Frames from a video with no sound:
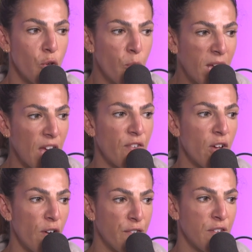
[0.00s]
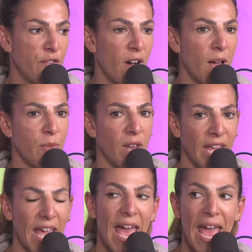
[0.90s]
giving off the vibe that
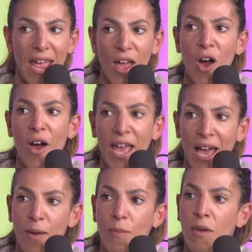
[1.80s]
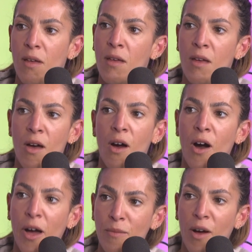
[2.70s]
like, hey, I'm
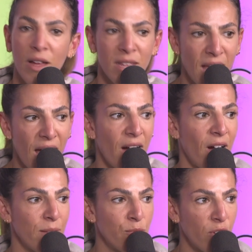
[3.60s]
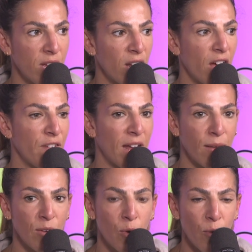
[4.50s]
rocking life and
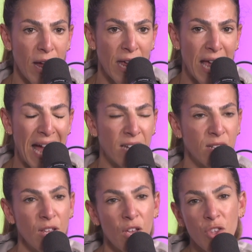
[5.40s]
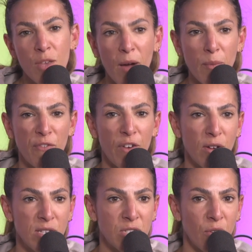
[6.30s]
I'm great. And you might be
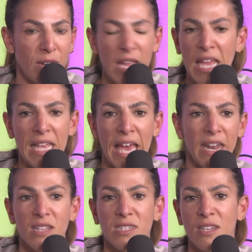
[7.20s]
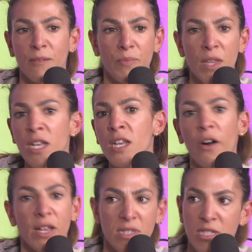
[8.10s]
focused on getting to
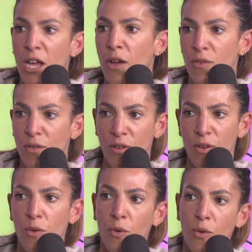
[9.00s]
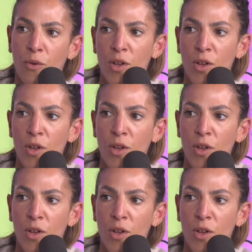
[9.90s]
9 stone or